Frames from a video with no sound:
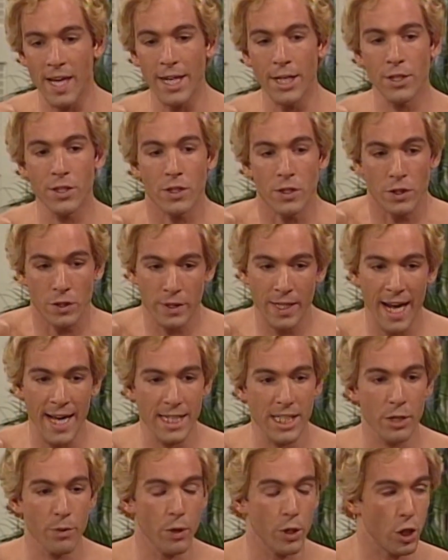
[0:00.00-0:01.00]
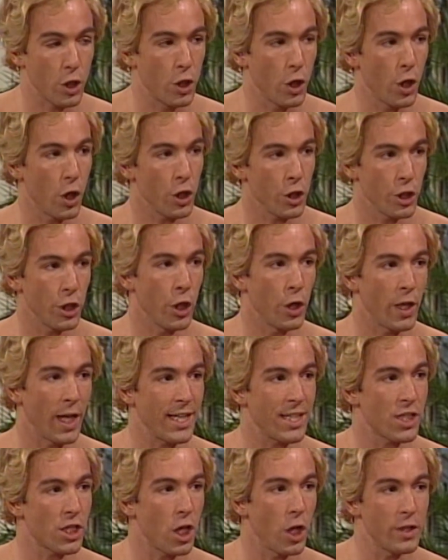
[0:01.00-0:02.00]
say you're dancing with a girl, you know,
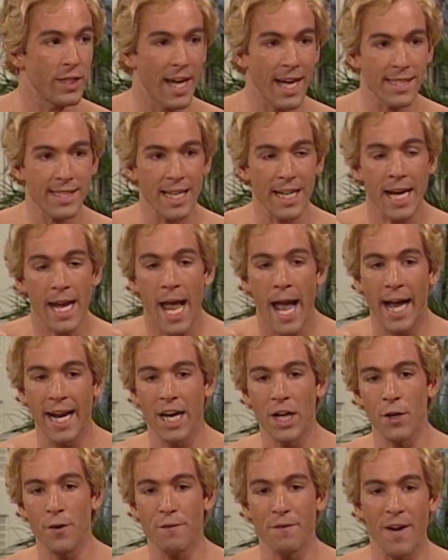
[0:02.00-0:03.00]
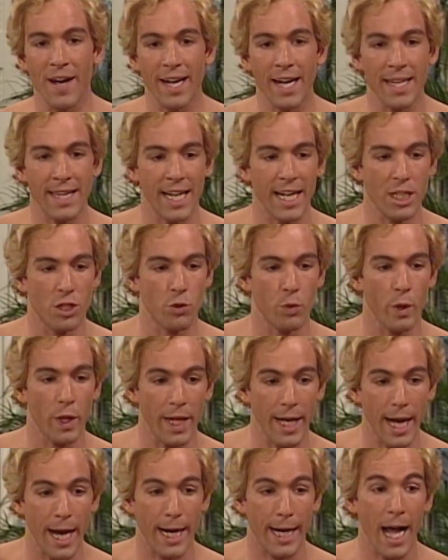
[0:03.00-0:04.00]
like slow dancing, and then you find out that it's
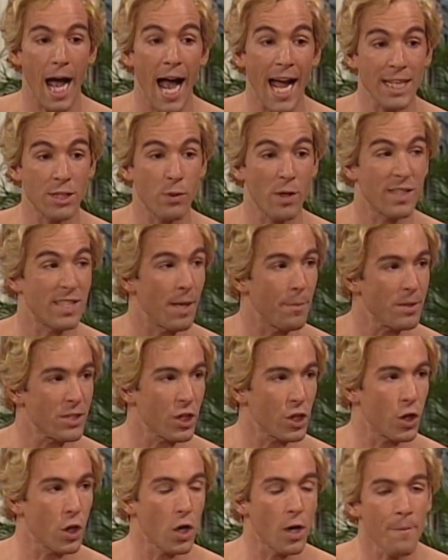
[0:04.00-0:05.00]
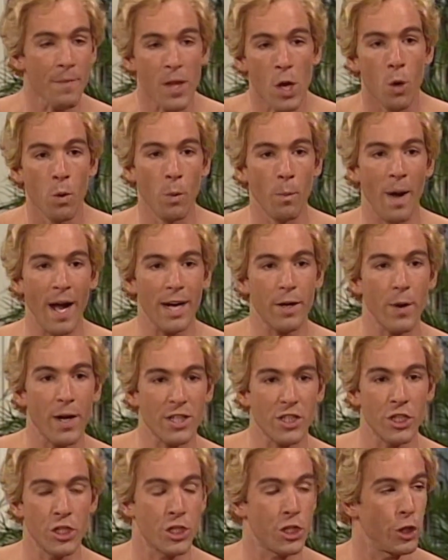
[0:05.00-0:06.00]
really a guy dressed up as a girl. Well, my
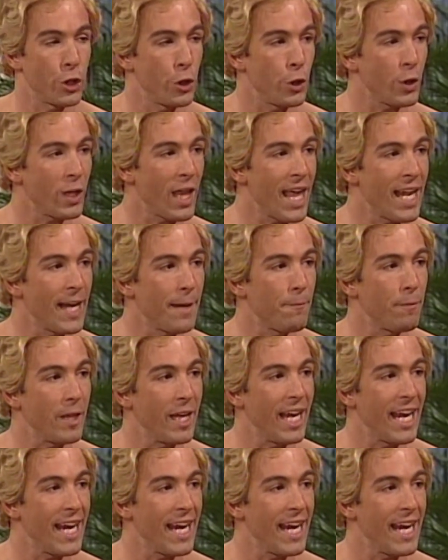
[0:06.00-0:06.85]
question is, should you let him